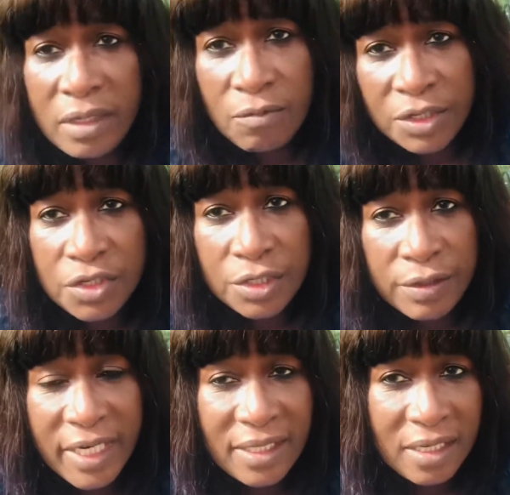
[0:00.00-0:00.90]
wanna
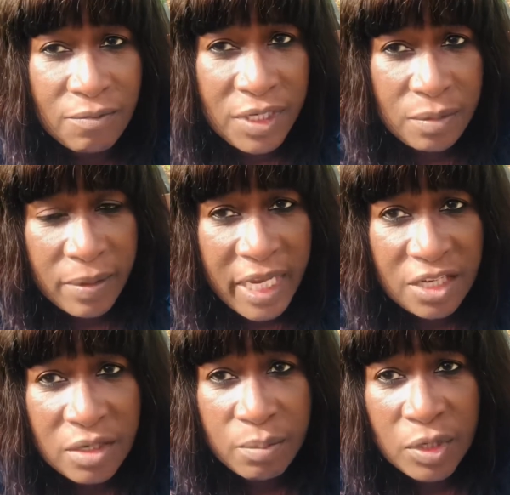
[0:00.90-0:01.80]
stress that when you
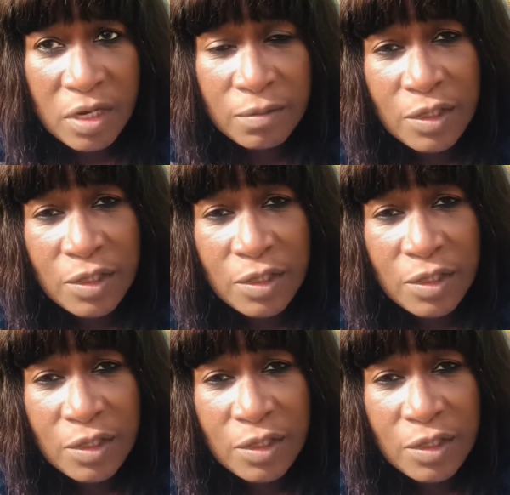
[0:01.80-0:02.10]
plant your bulbs,